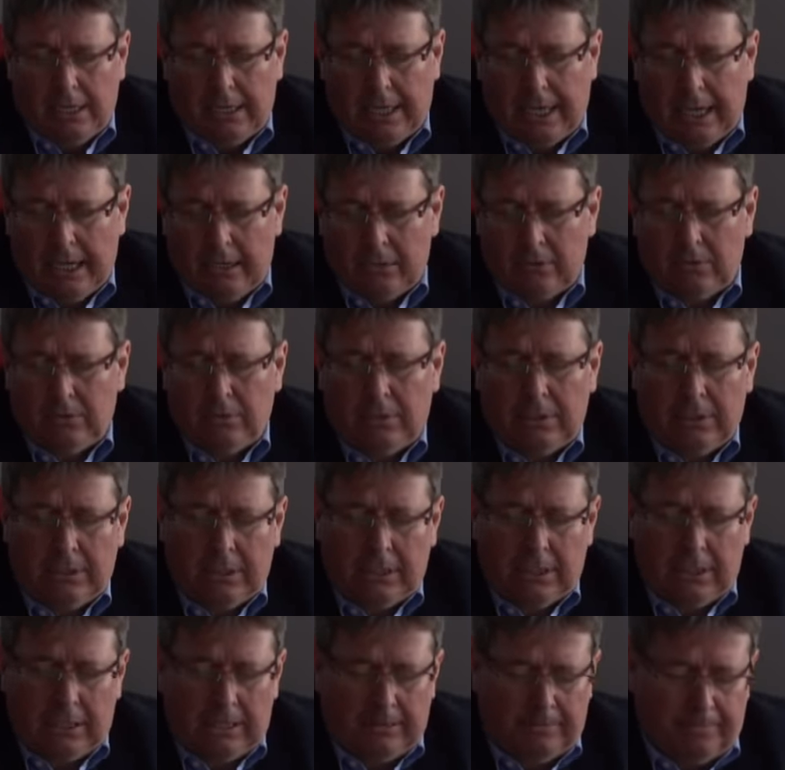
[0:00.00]
Now,
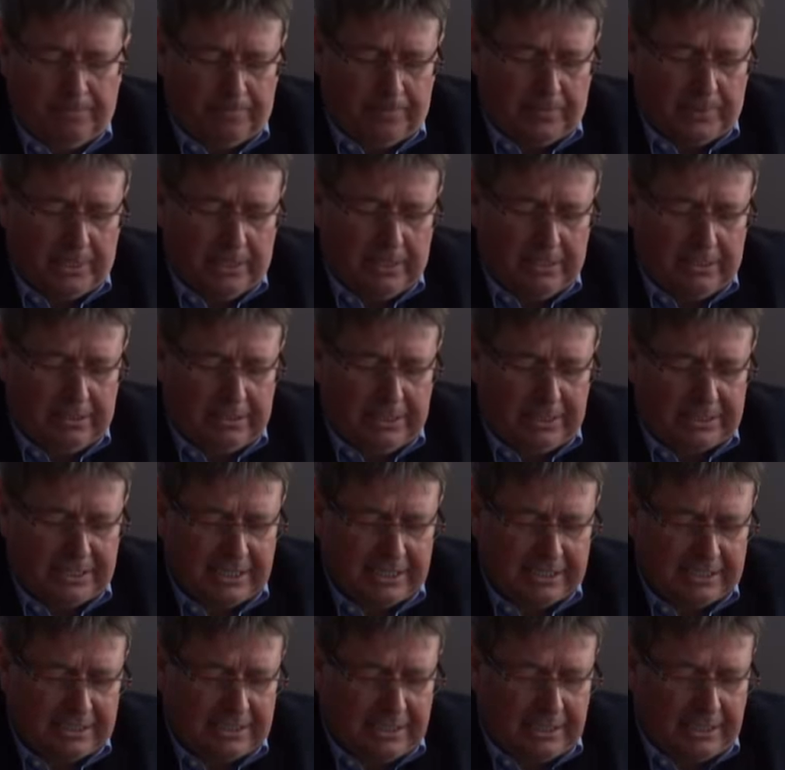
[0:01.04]
this
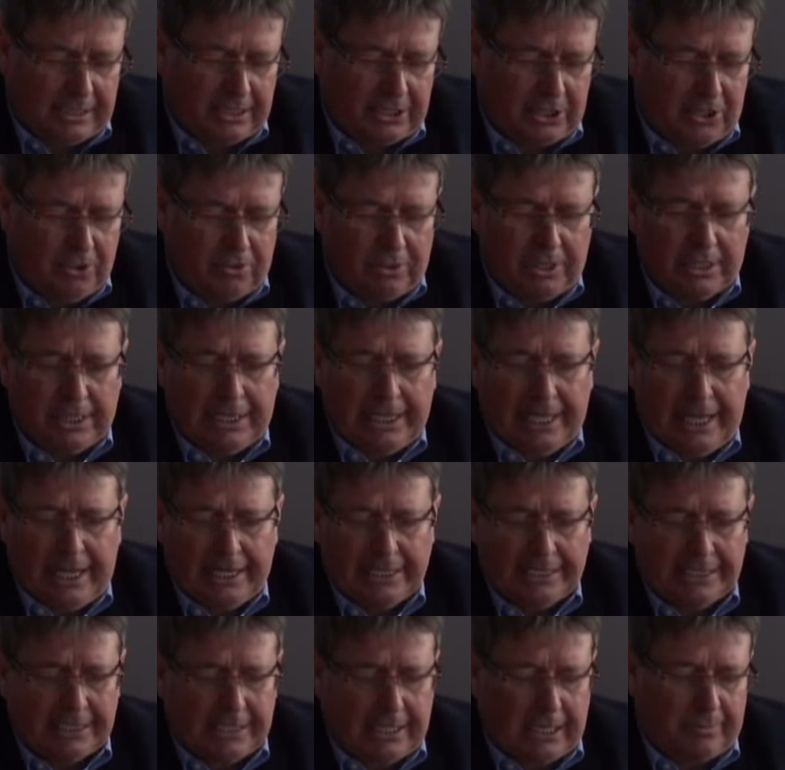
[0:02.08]
is the current
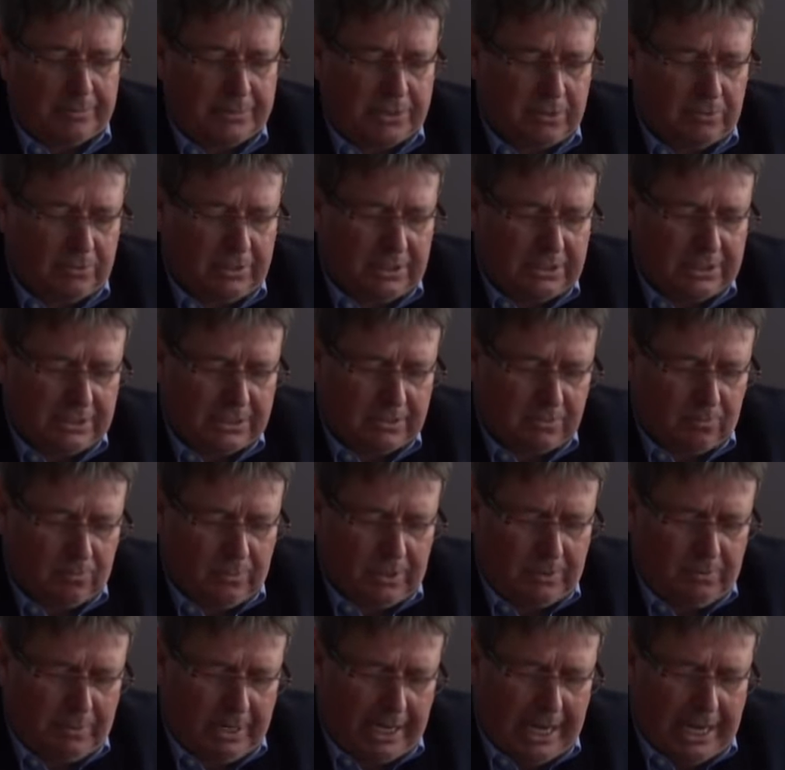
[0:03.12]
landscape. So this
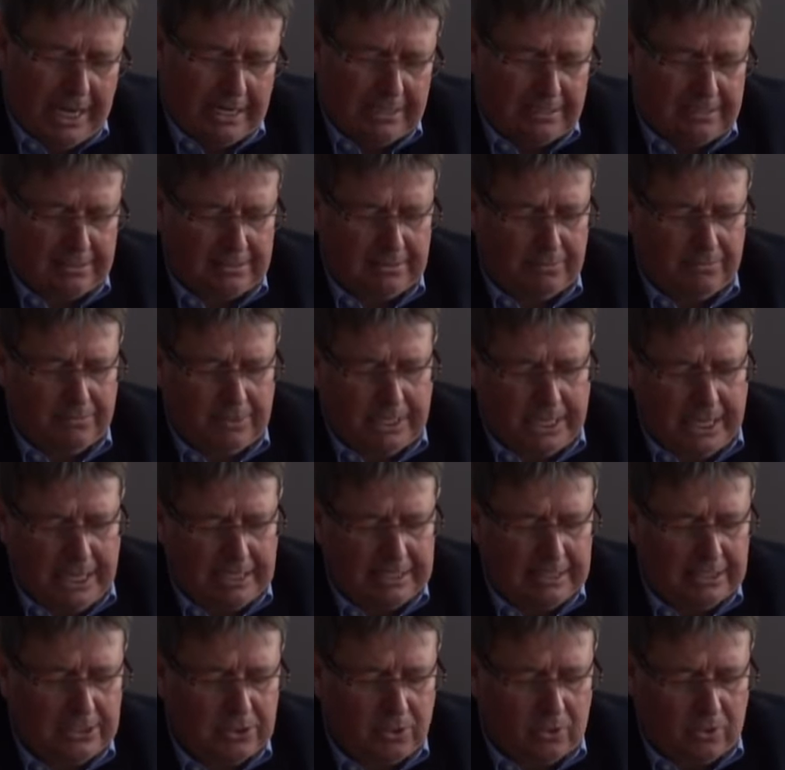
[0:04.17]
we
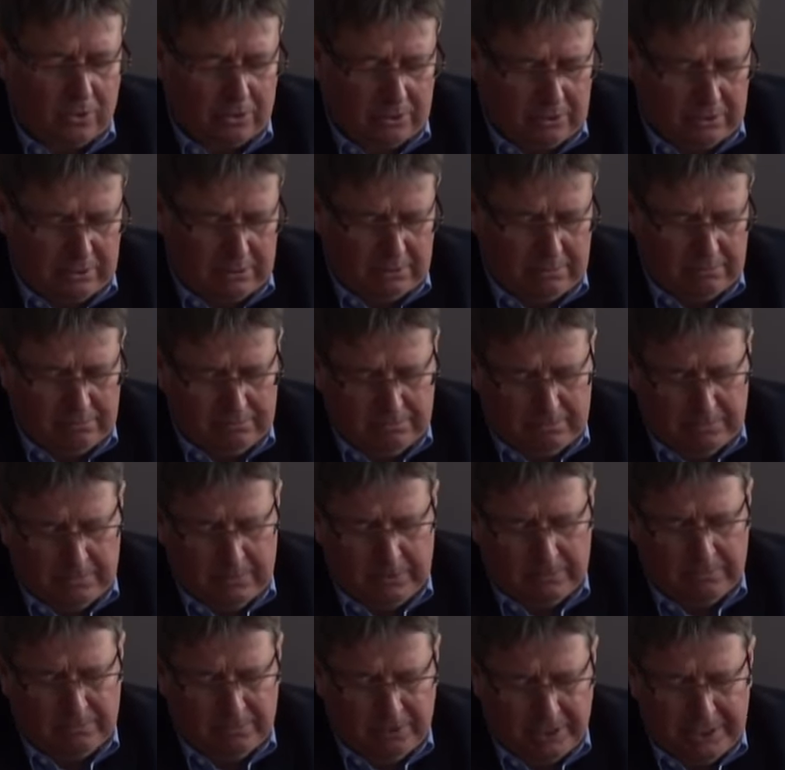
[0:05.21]
had a talk
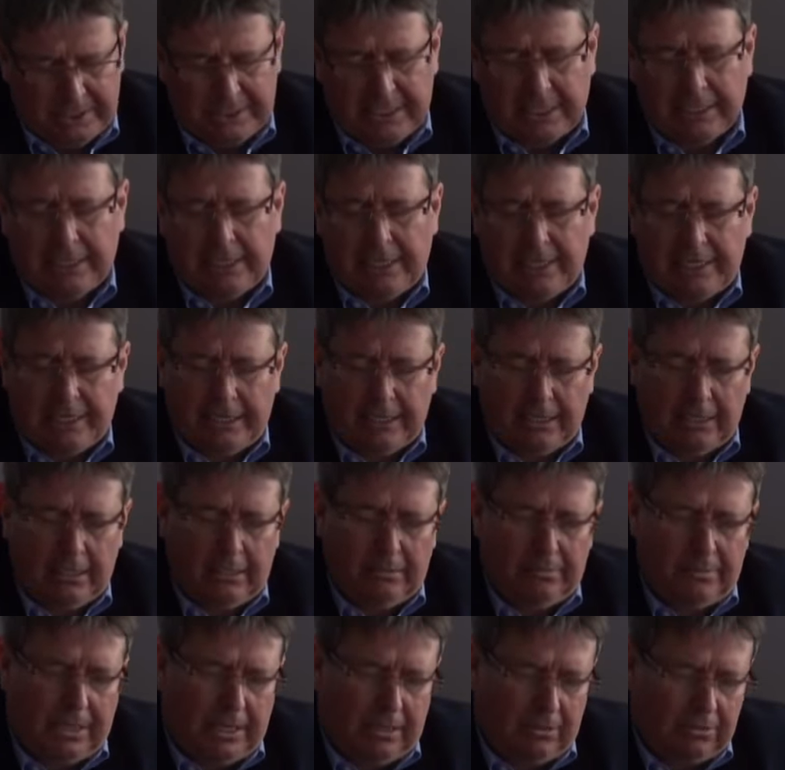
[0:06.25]
recently
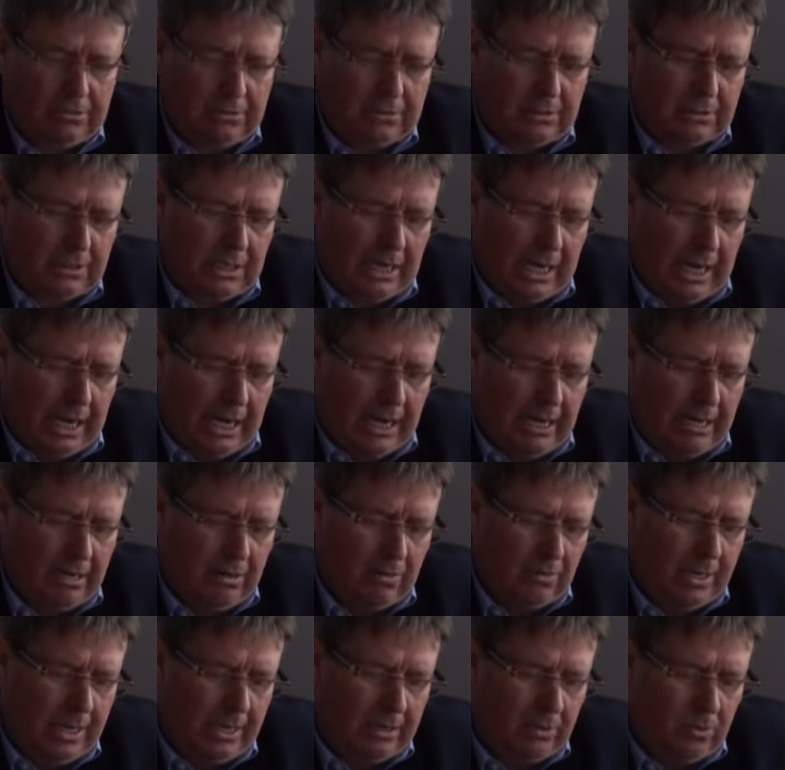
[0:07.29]
about
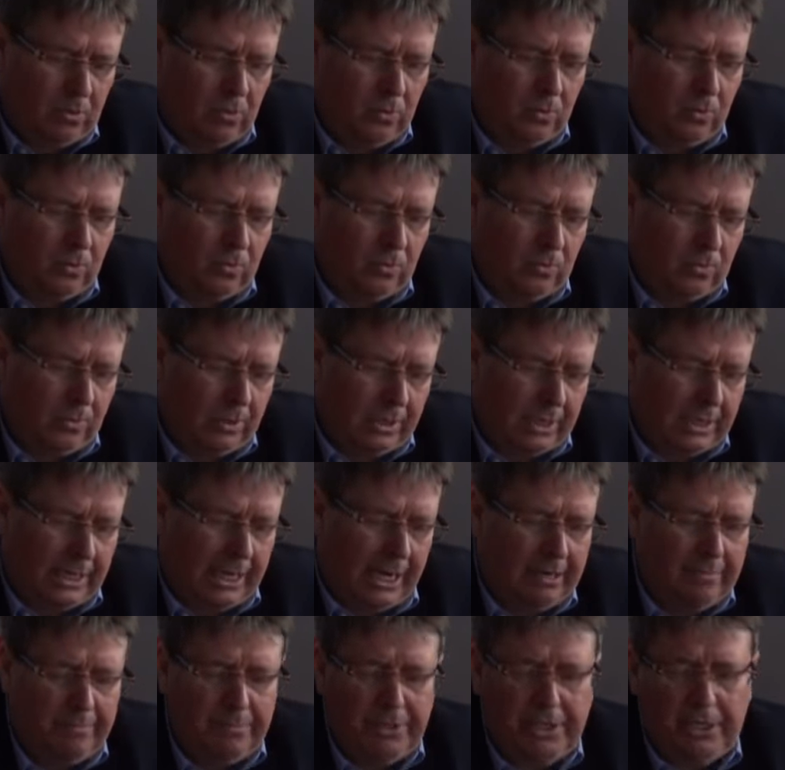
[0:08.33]
how and who
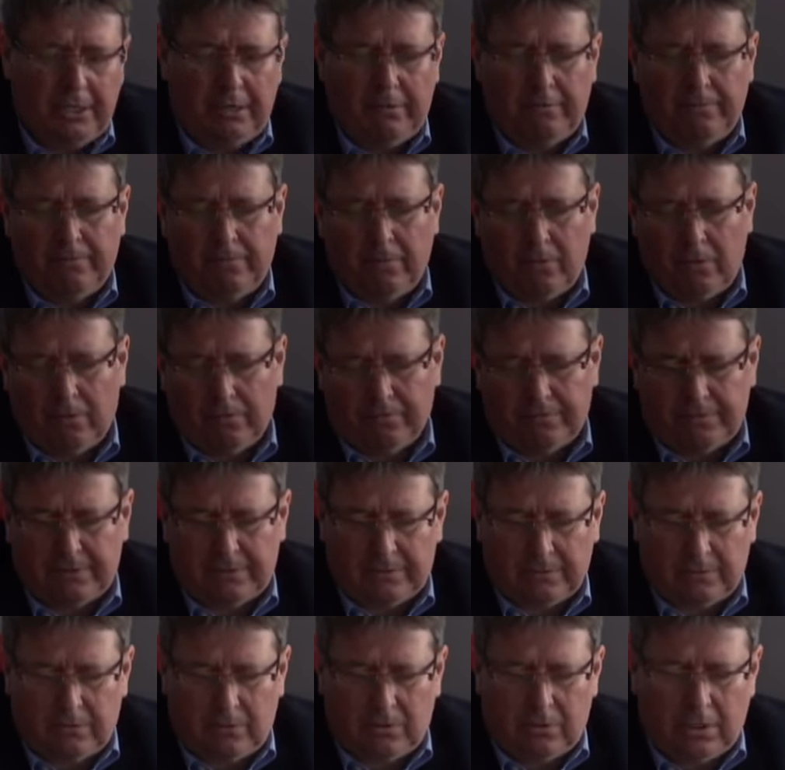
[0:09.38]
can be
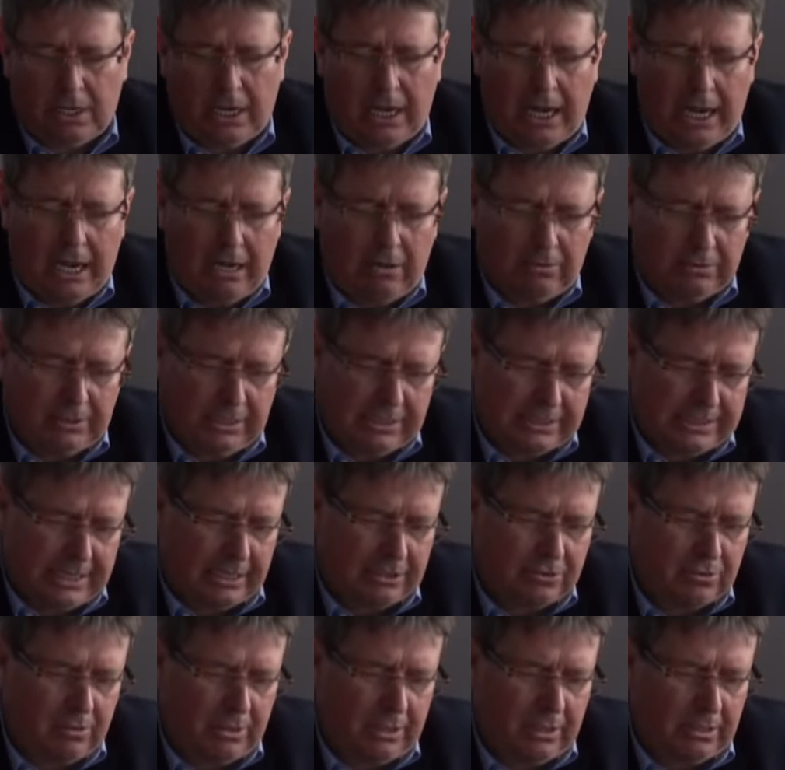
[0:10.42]
involved, or how this
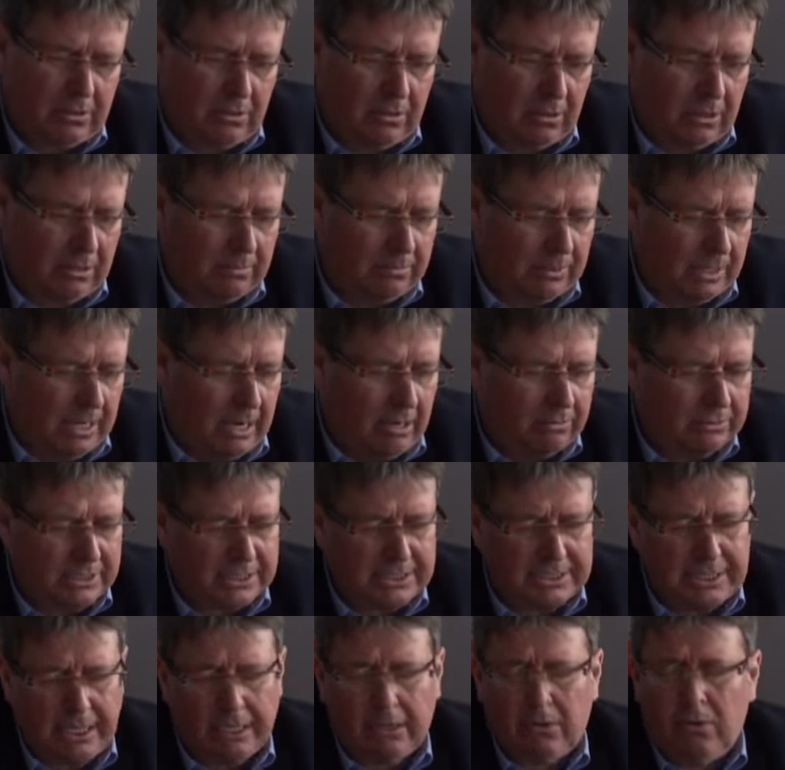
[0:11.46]
actually how the
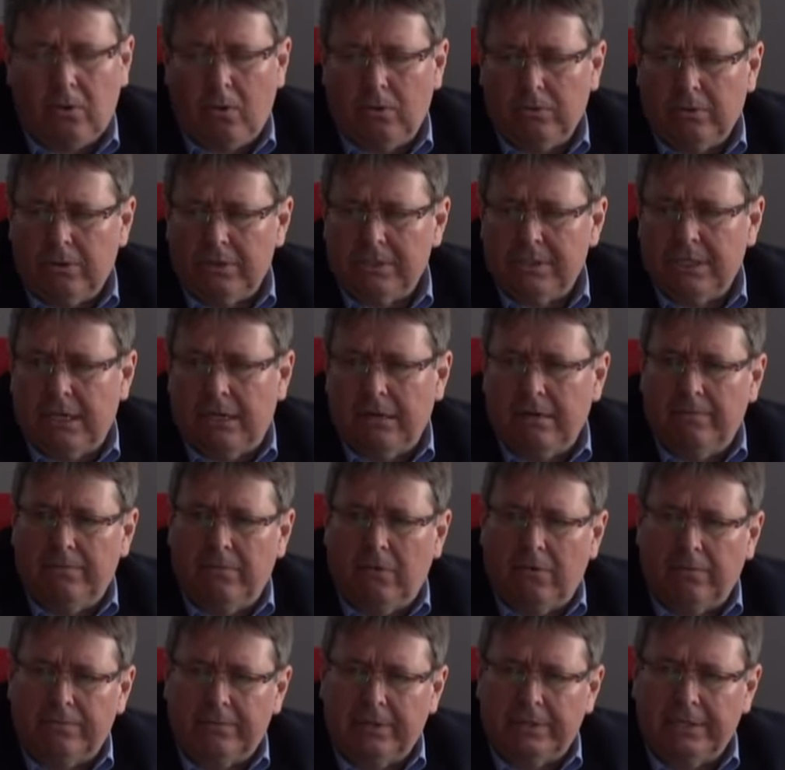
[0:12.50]
stakeholders are
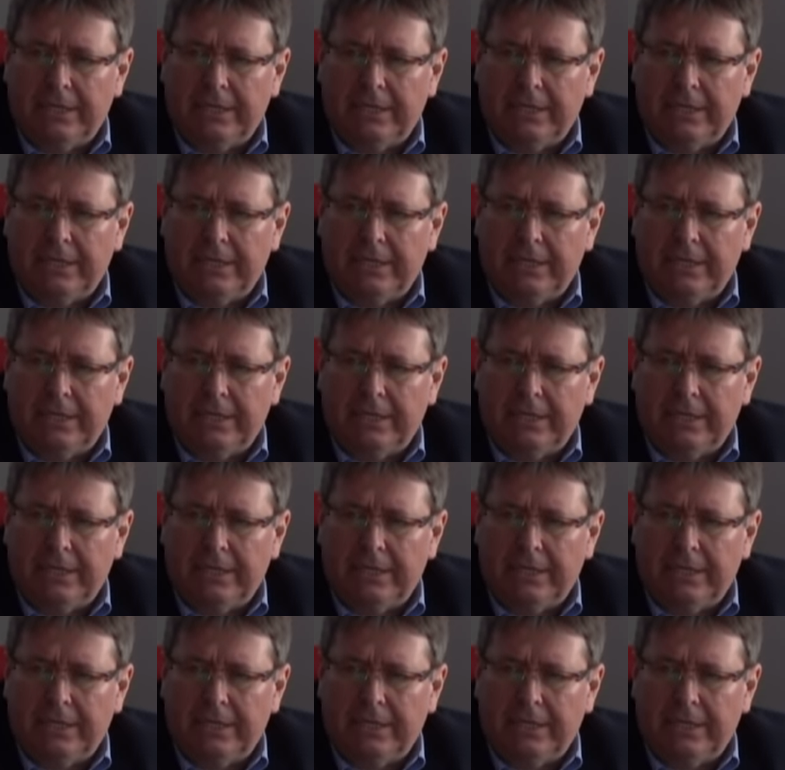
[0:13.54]
involved.